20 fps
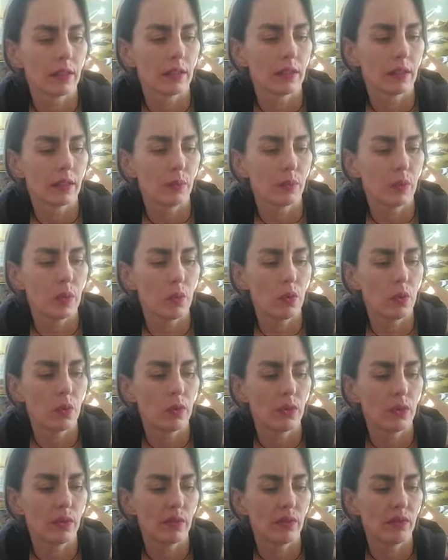the people
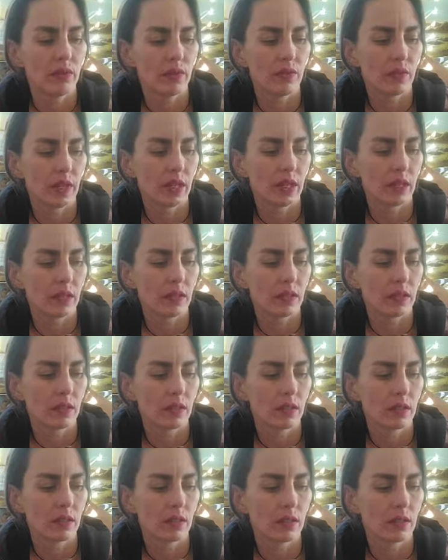who
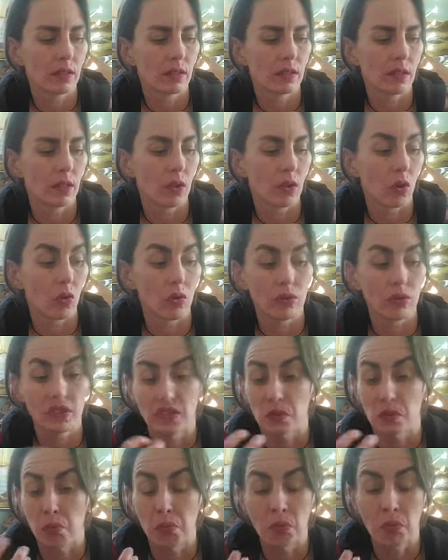invest all
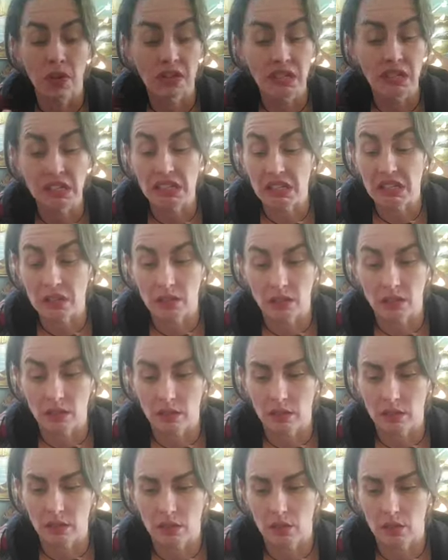this money
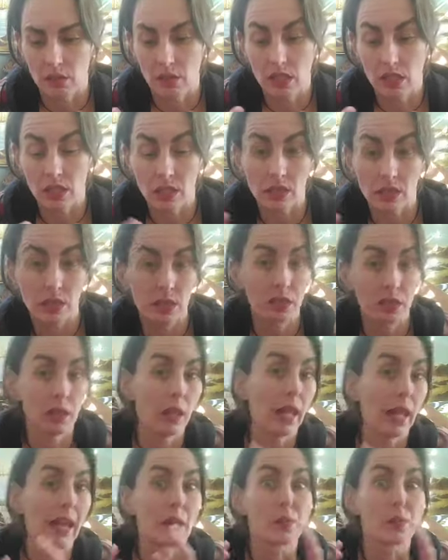into these
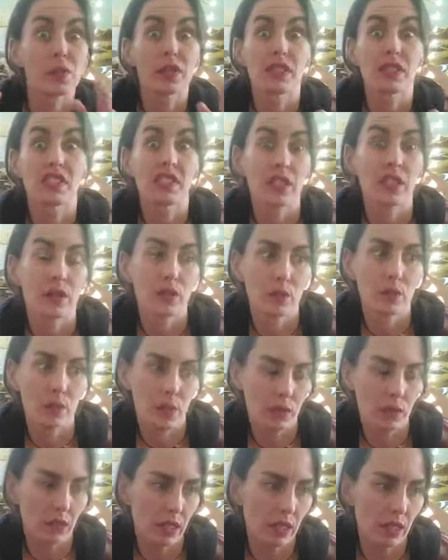elaborate
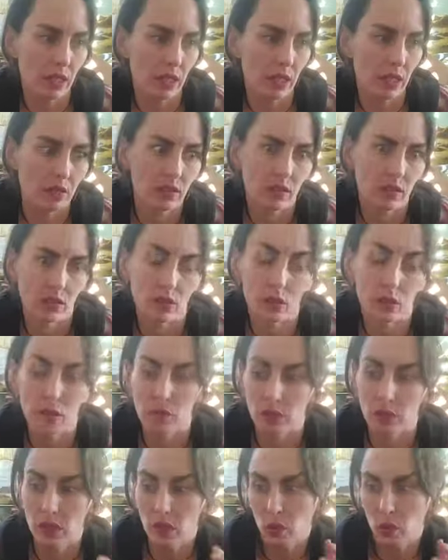ceremonies to try and
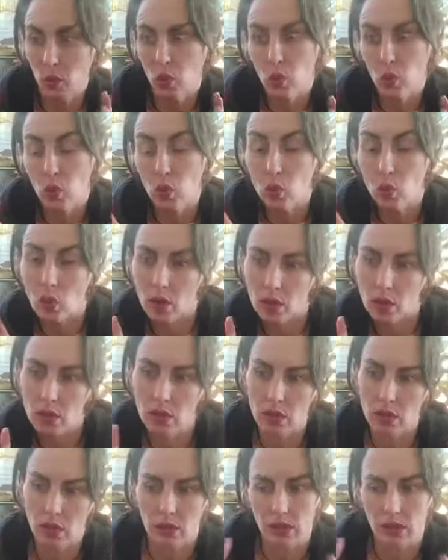be like, ooh,
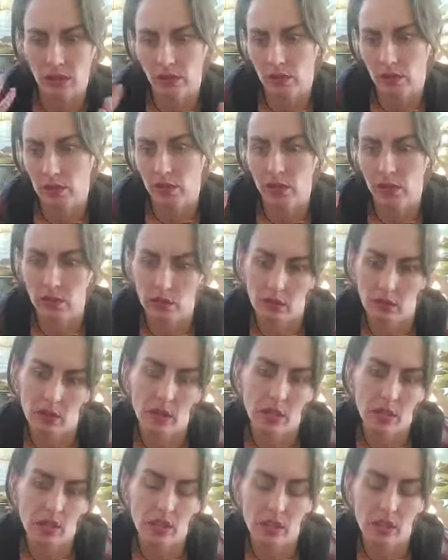and get all
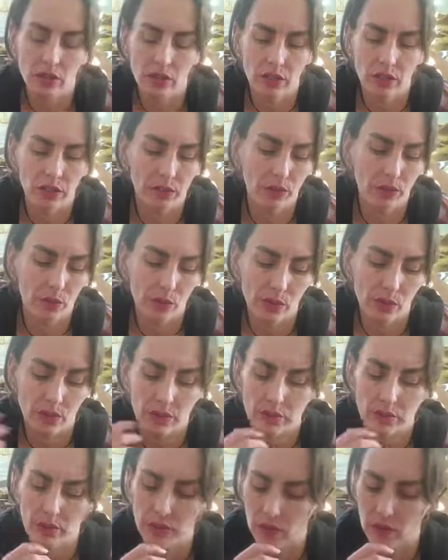the attention or
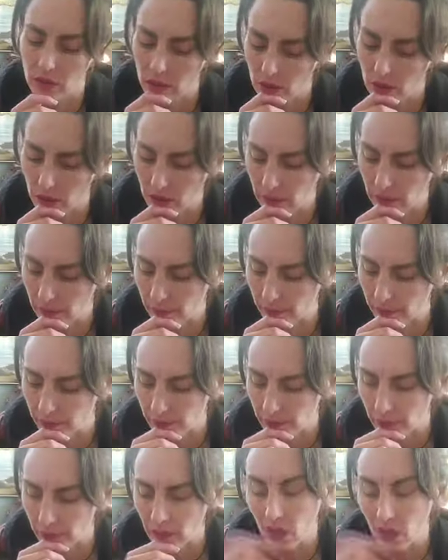whatever,
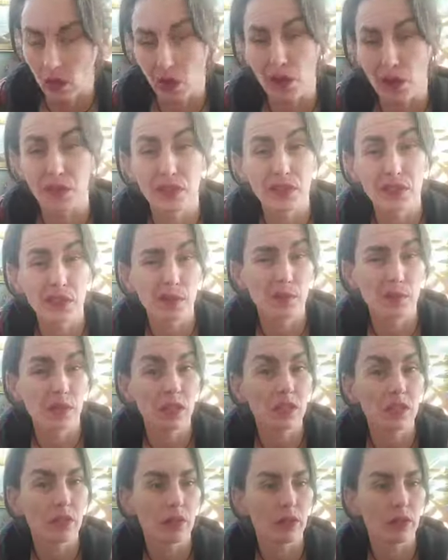oftentimes
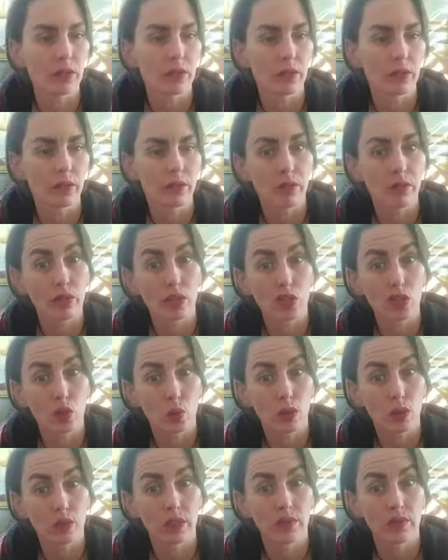these are very
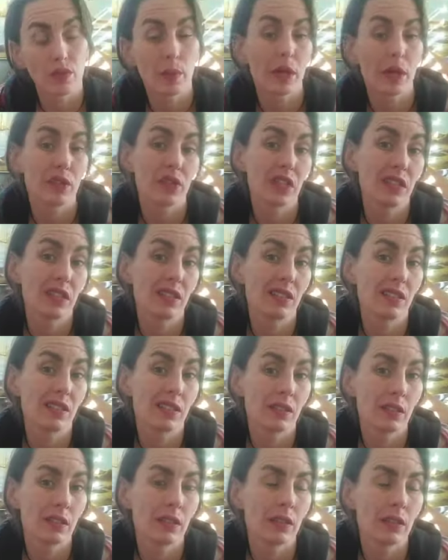short-lived
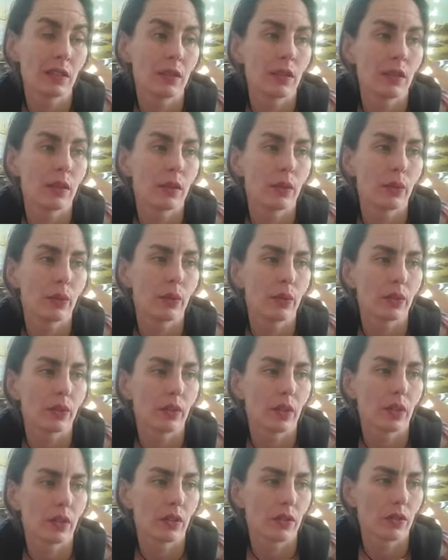marriages, where
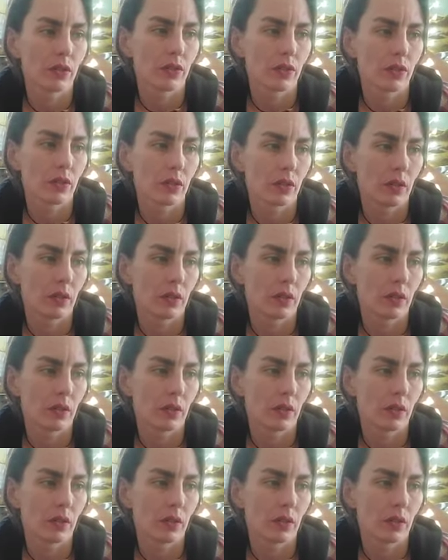there's